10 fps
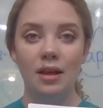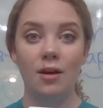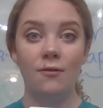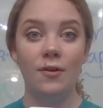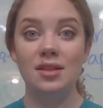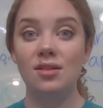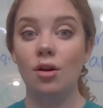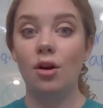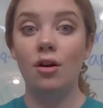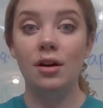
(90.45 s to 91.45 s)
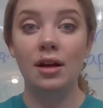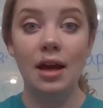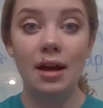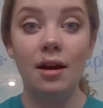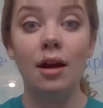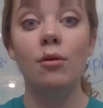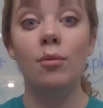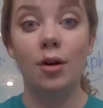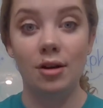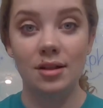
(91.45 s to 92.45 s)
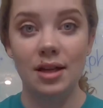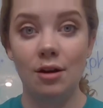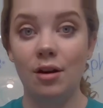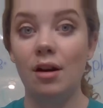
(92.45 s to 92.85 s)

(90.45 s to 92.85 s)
If I saw it again, I would mark it down.